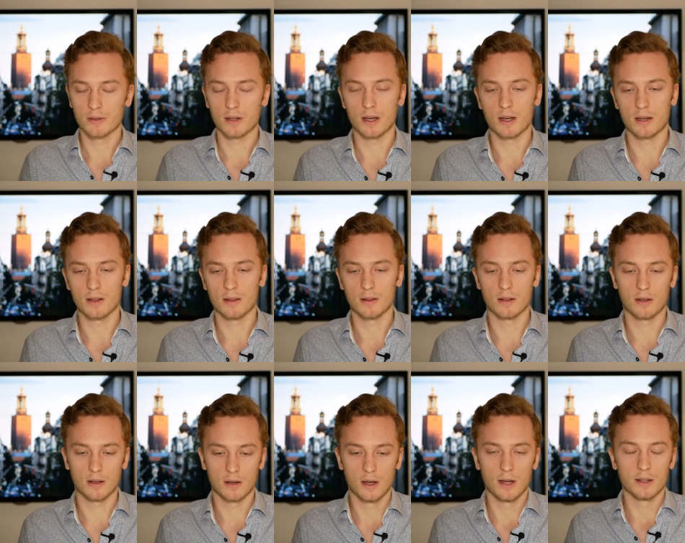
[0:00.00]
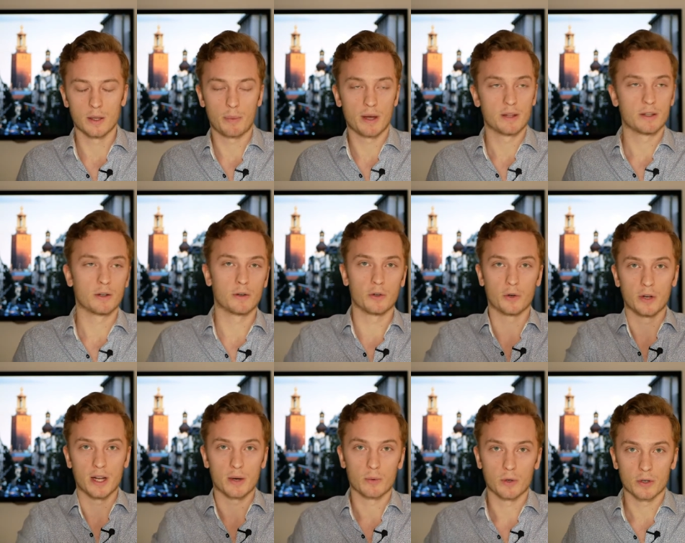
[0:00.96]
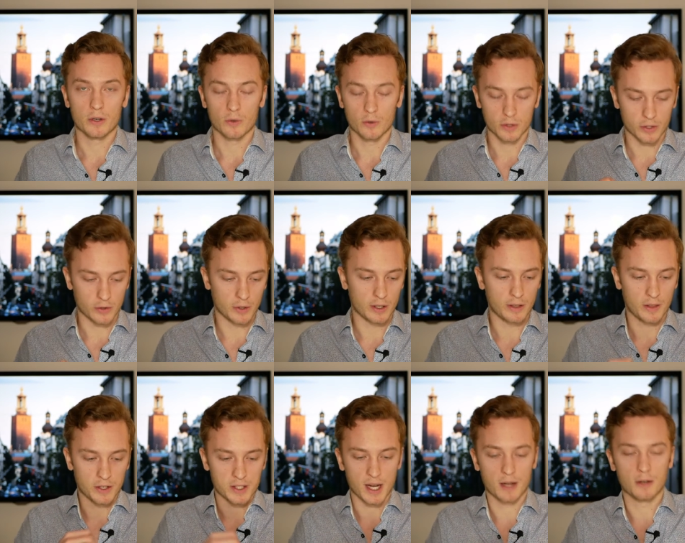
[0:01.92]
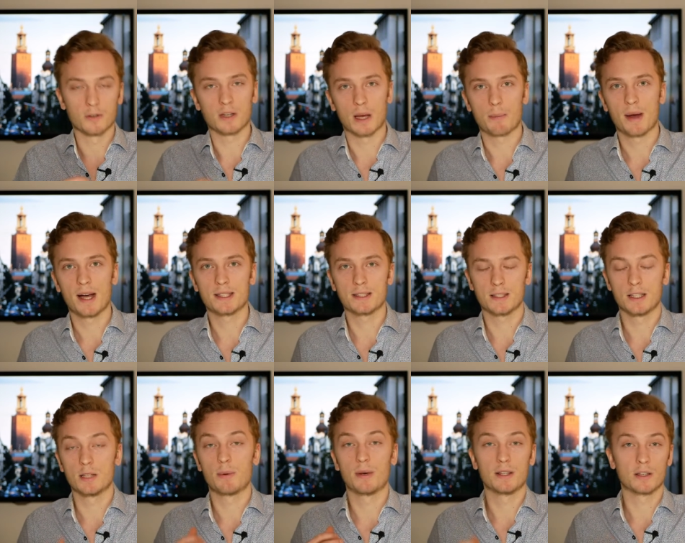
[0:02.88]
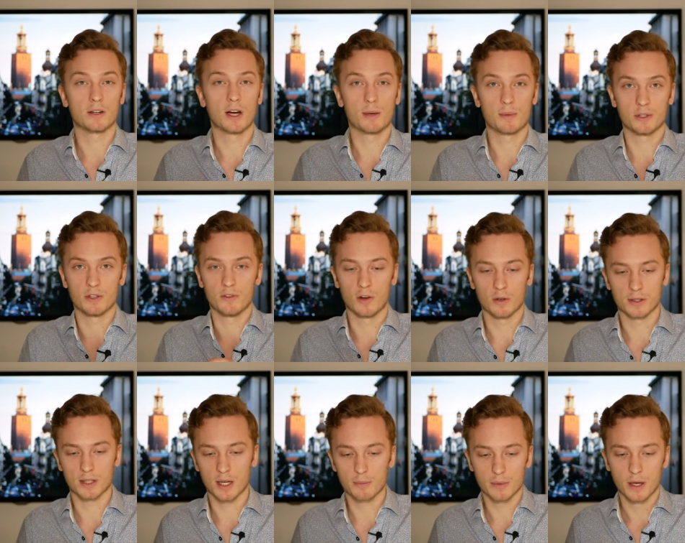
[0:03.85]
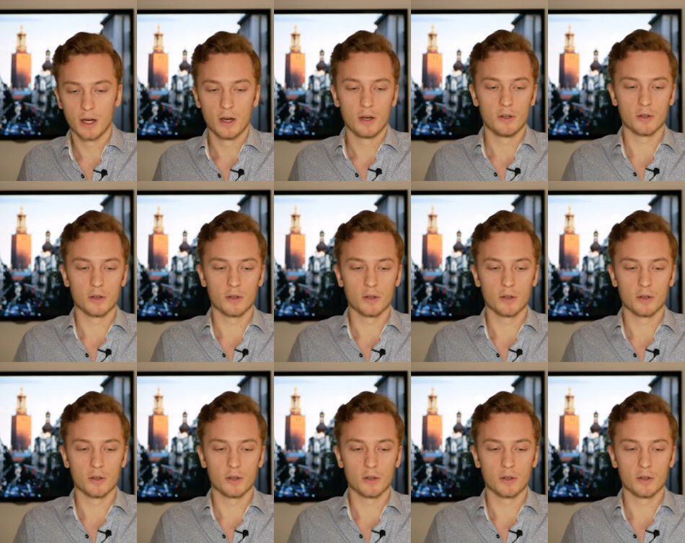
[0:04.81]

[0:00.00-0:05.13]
And uh, depending on your network, or sorry, the channel capacity, depending on how much you've locked up,